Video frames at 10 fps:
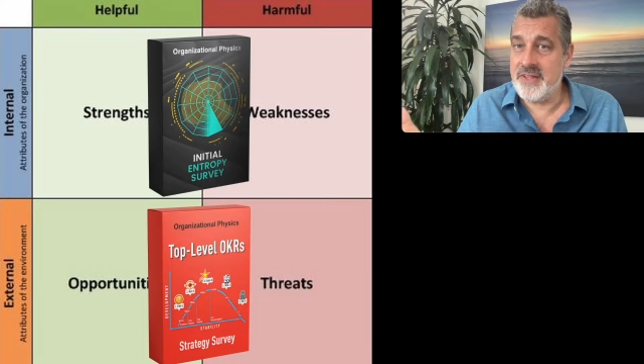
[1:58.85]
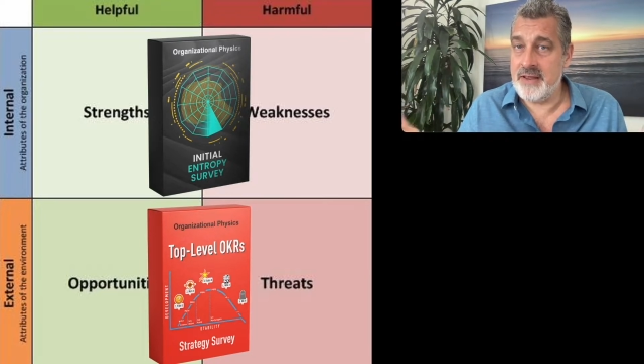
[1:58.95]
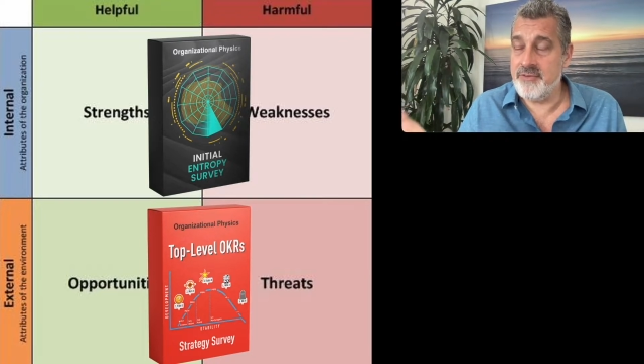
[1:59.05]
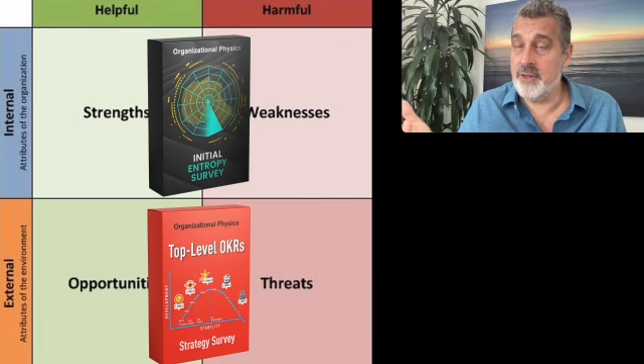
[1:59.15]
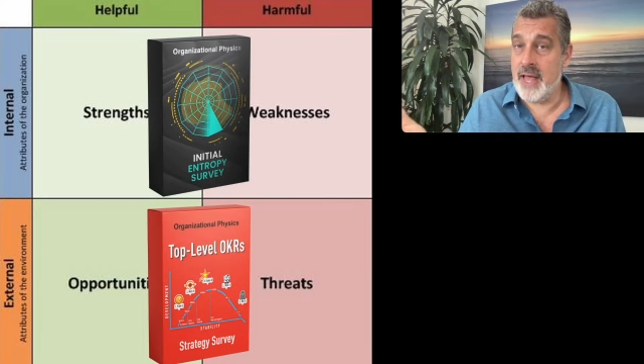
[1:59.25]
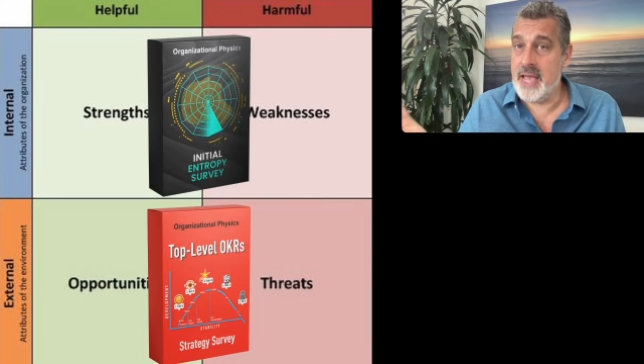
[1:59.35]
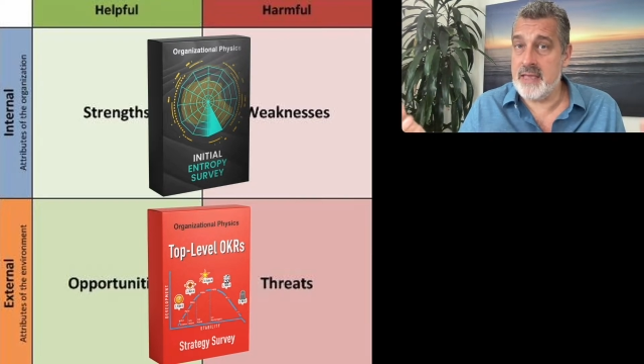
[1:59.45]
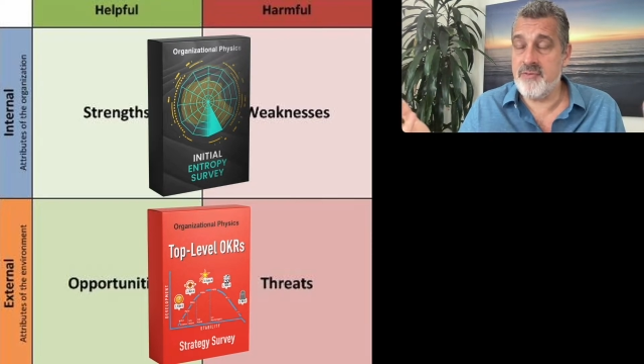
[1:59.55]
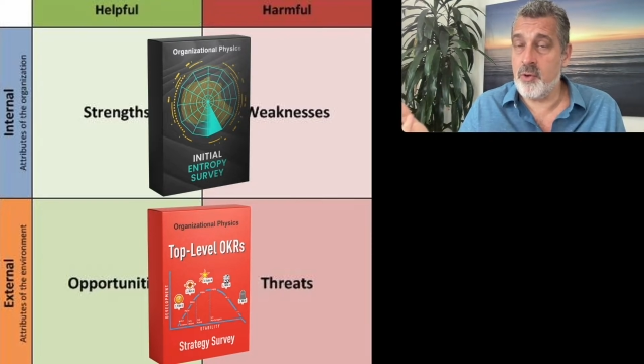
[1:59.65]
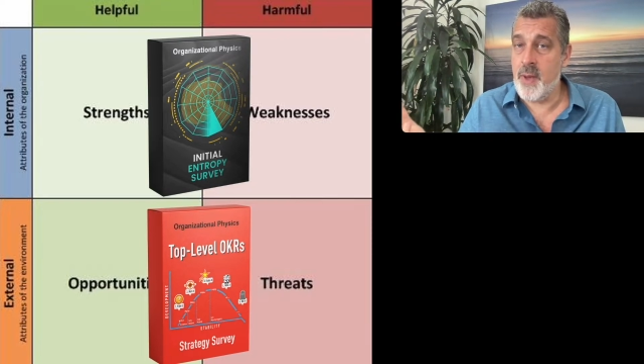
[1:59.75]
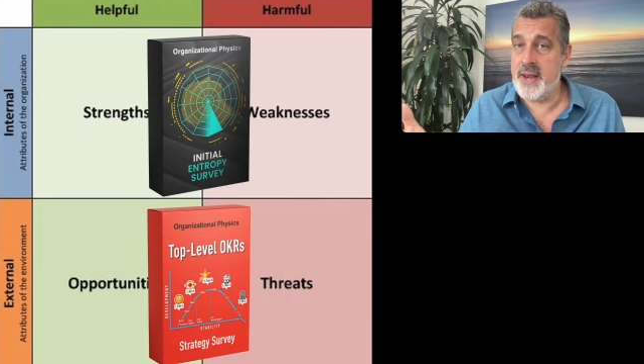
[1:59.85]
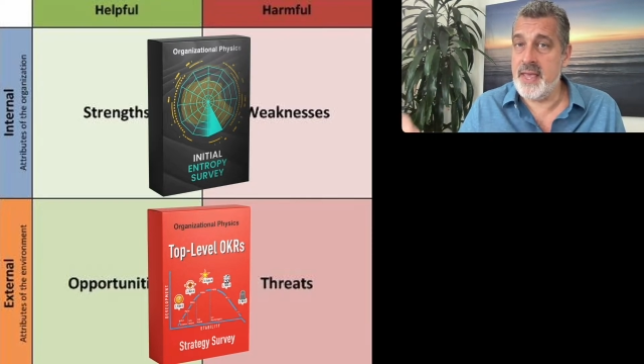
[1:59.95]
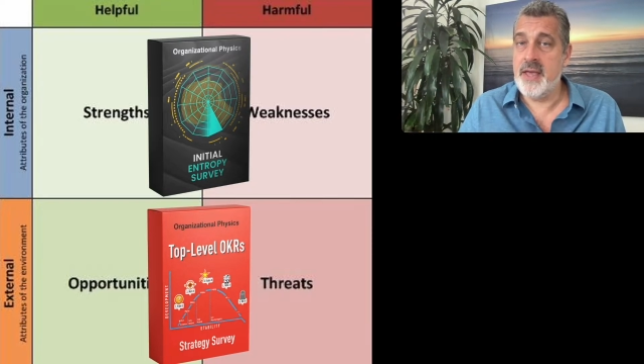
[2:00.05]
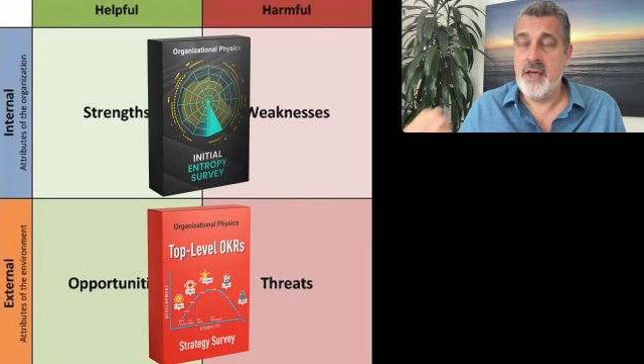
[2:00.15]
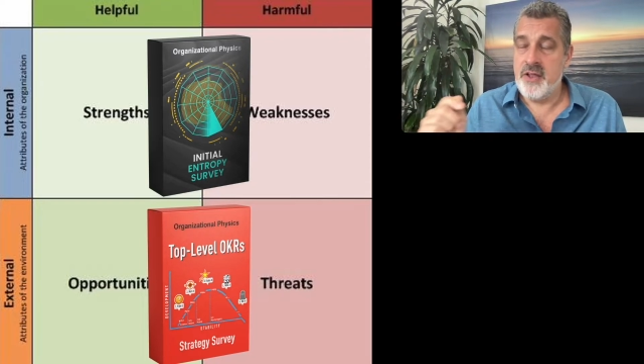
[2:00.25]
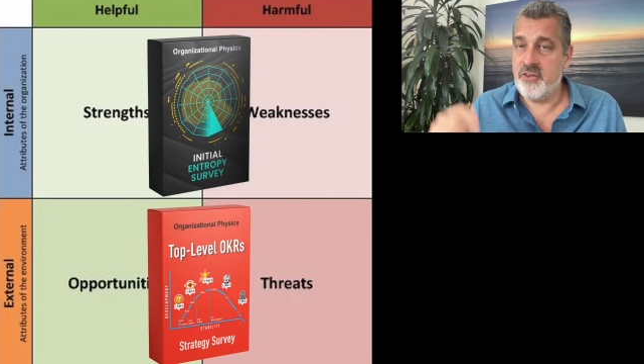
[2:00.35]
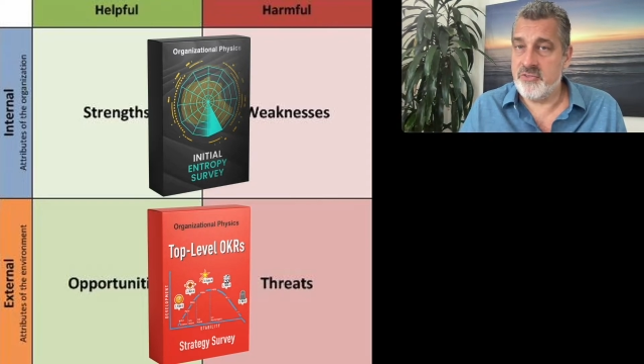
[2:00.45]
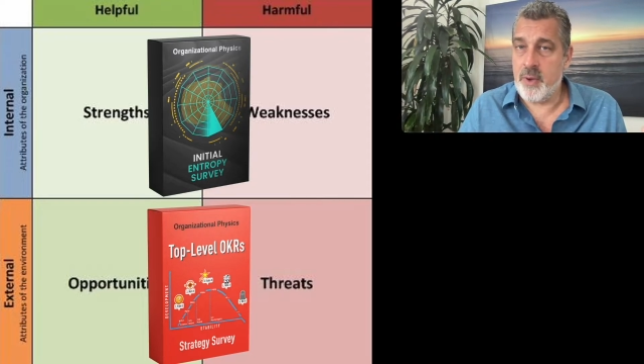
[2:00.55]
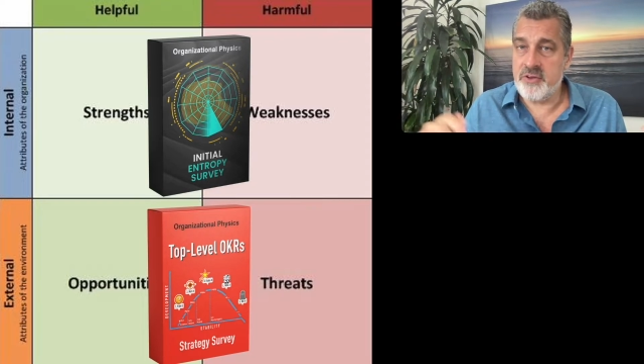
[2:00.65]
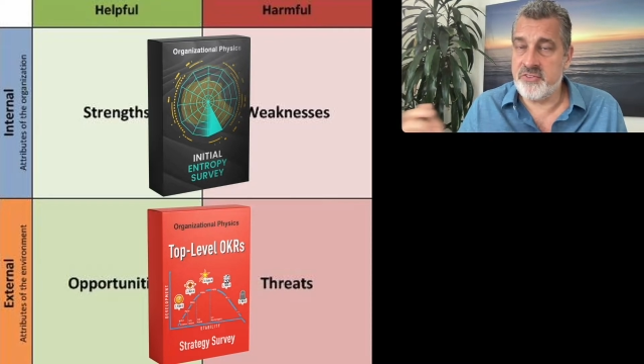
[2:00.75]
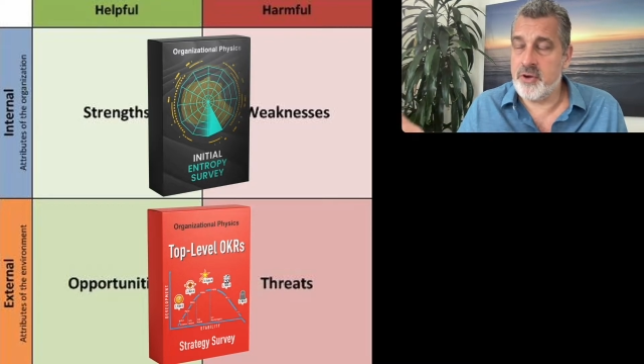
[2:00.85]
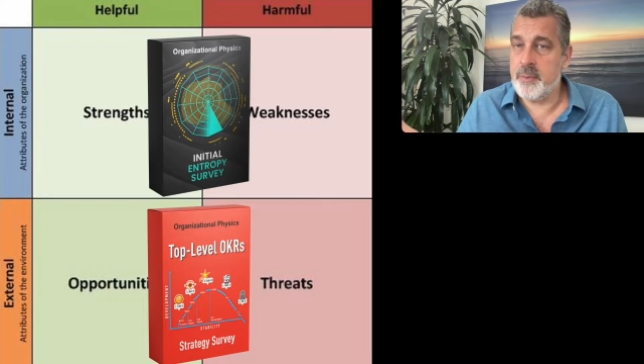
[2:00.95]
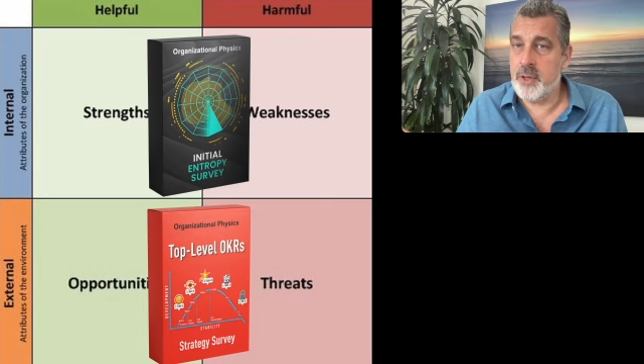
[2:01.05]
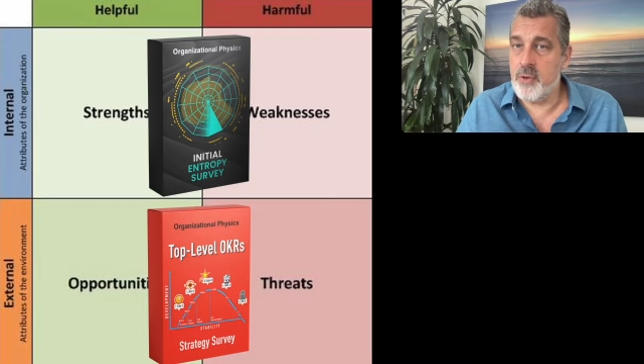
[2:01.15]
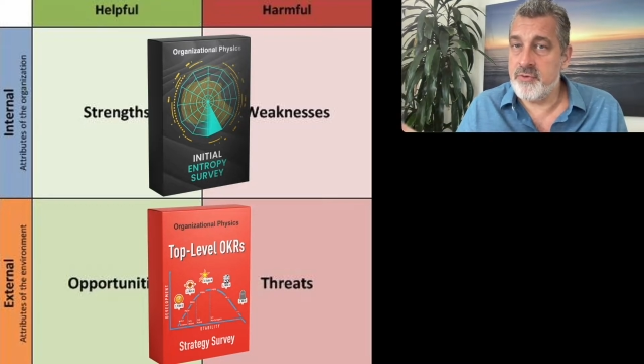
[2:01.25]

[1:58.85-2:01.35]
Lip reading: And if you're ready, just register below for